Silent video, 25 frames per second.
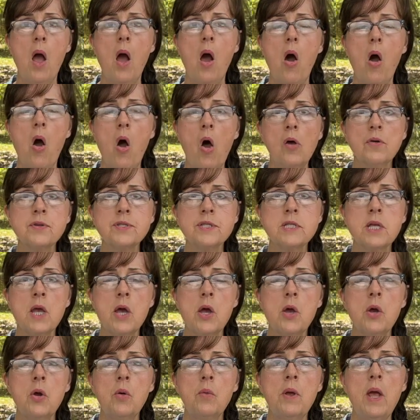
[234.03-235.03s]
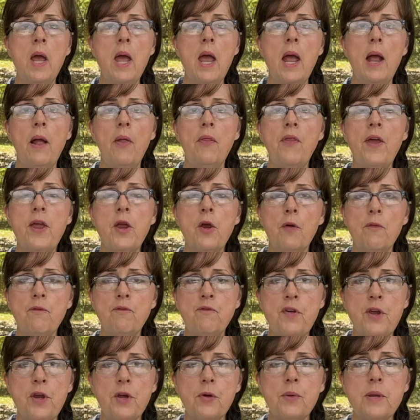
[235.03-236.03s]
Also, they are
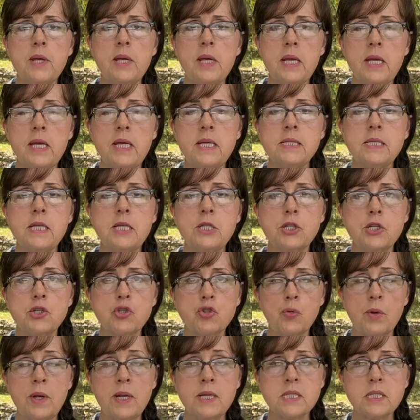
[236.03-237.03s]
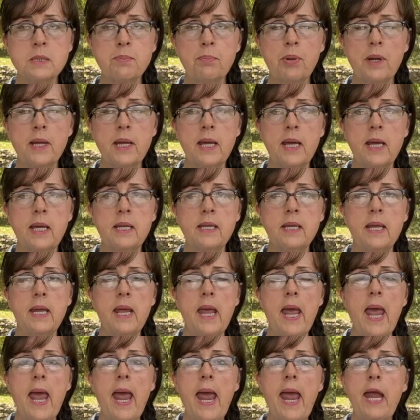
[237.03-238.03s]
very easy to transplant,
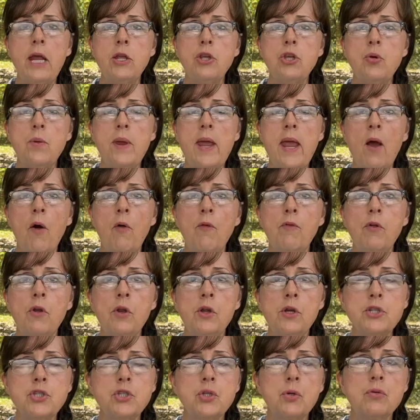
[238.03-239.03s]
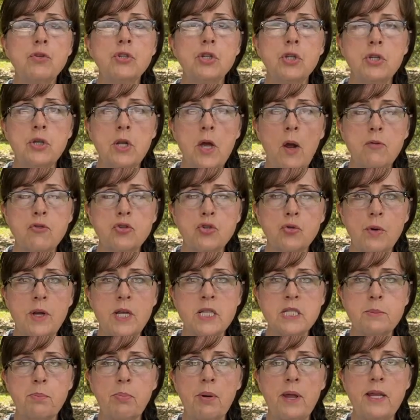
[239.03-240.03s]
and you have little to no
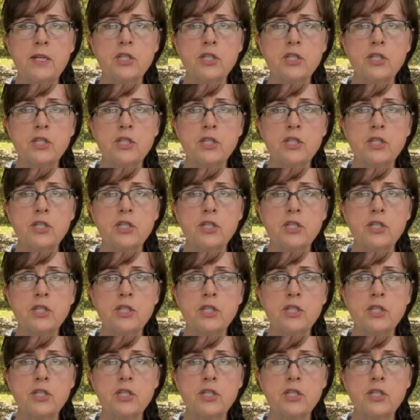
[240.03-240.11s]
transplant